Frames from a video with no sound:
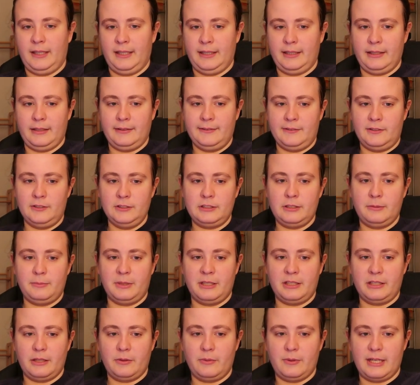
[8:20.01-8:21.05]
And
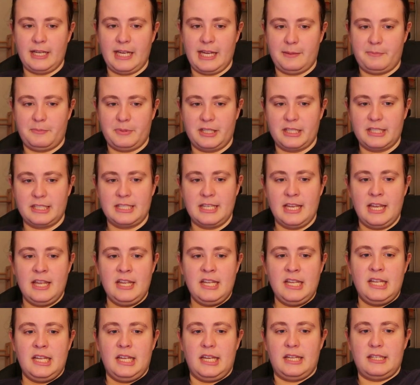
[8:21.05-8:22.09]
ultimately what happens,
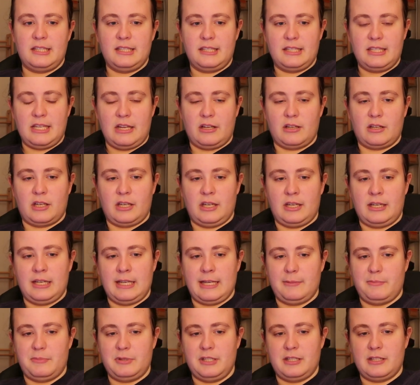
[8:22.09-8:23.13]
and then that again
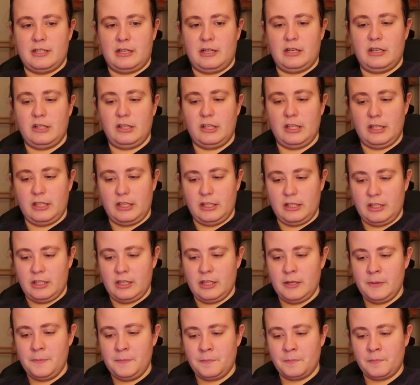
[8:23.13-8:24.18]
happens to
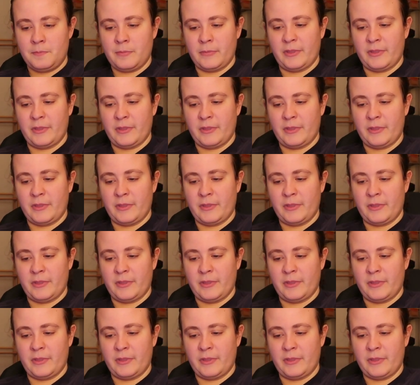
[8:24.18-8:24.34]
Caligula.